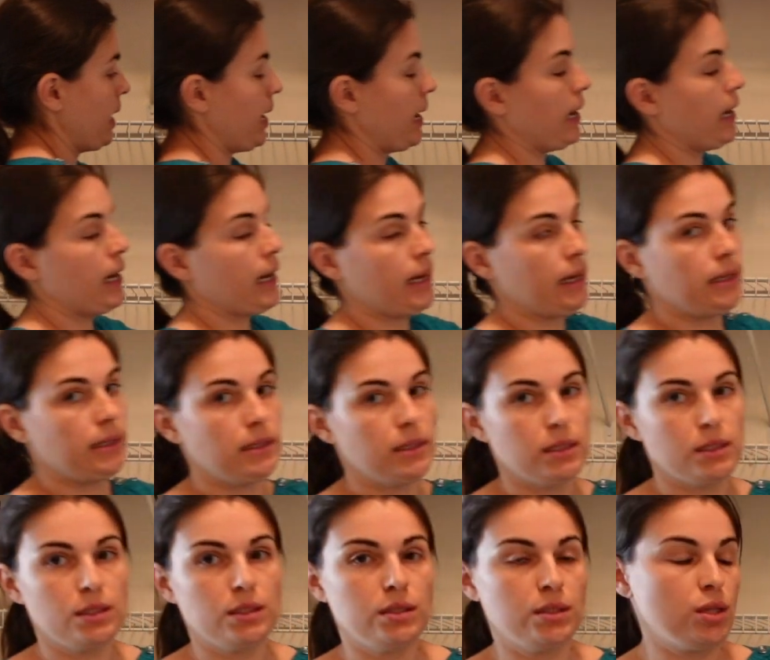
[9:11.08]
and
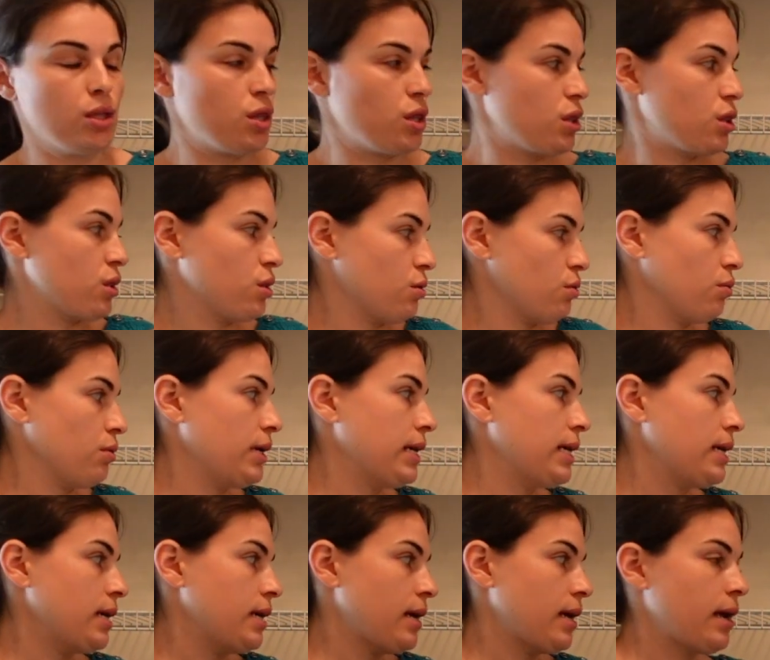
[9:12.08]

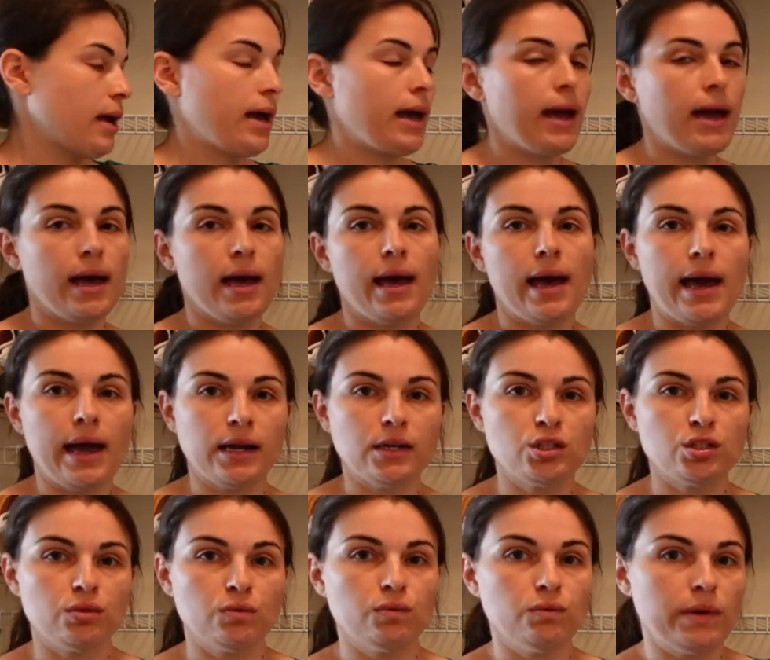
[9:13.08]
3
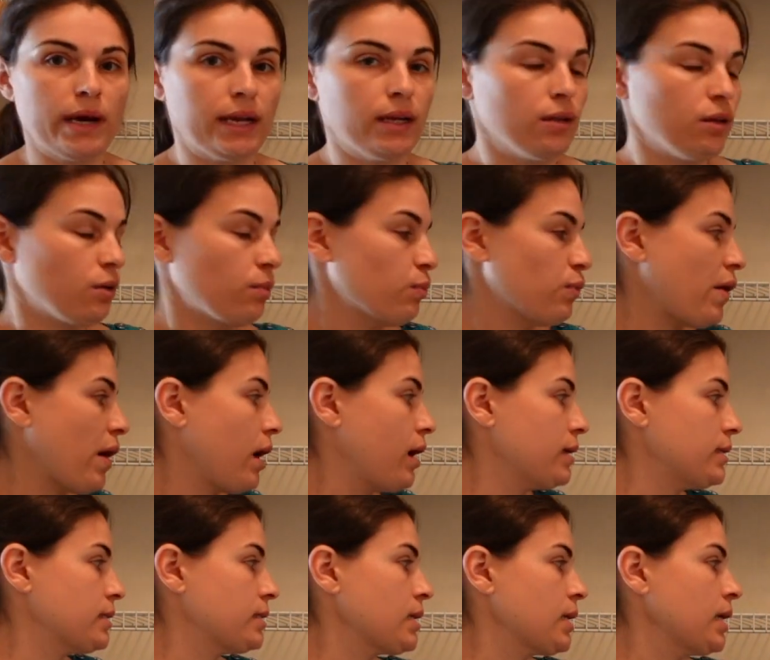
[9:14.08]
actual regular
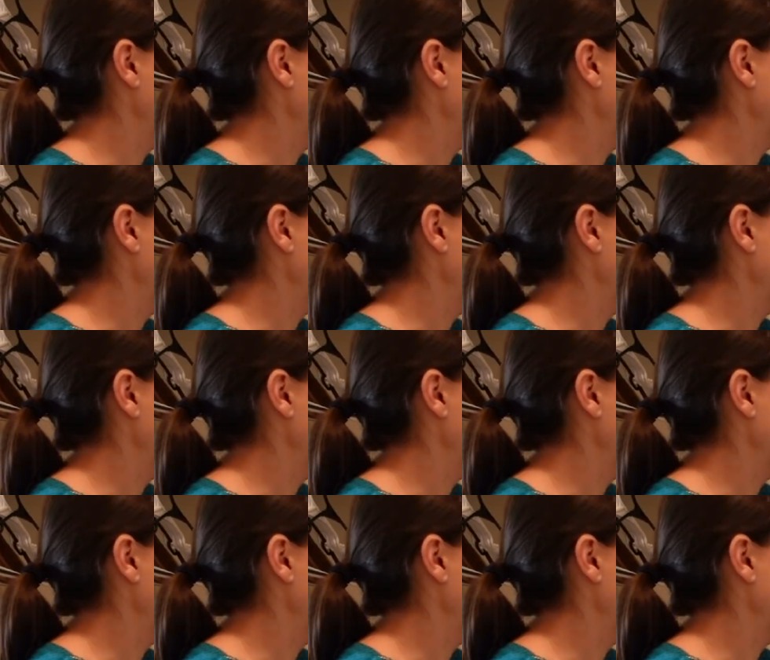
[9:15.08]
bras.